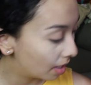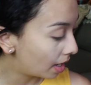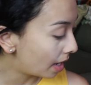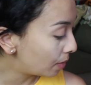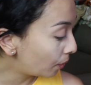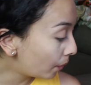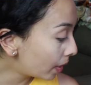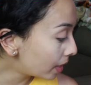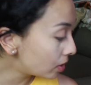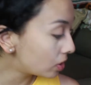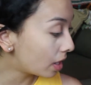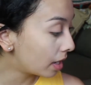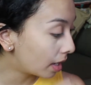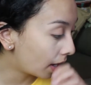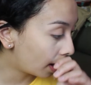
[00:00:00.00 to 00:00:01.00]
I wish
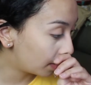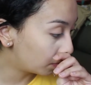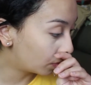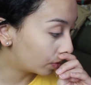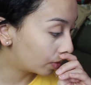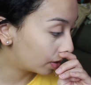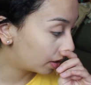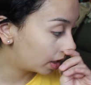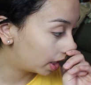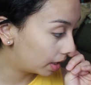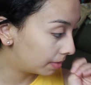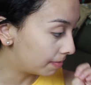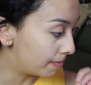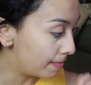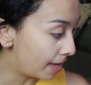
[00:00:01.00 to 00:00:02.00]
I had
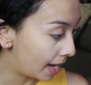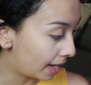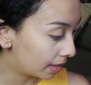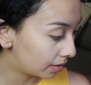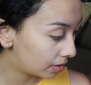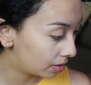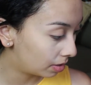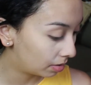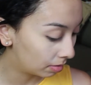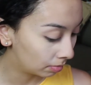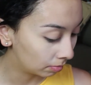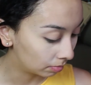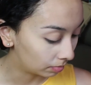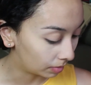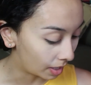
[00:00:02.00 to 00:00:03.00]
more matte,
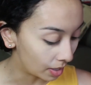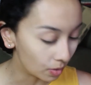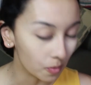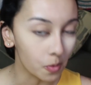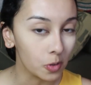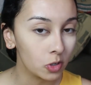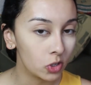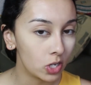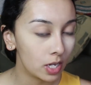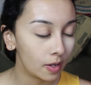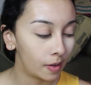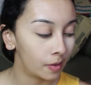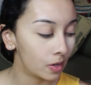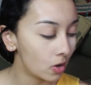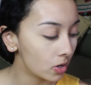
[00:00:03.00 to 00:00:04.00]
like orangey
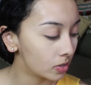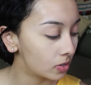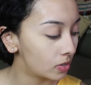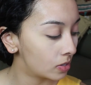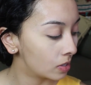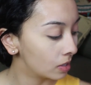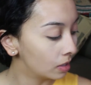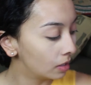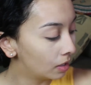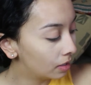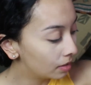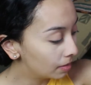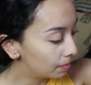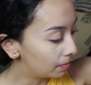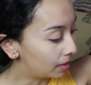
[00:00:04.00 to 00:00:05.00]
colors,
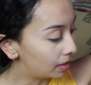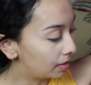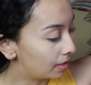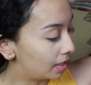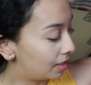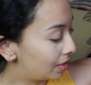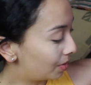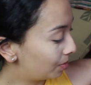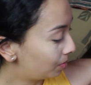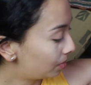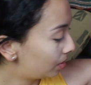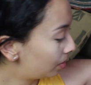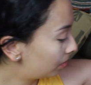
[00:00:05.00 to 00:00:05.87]
but I don't.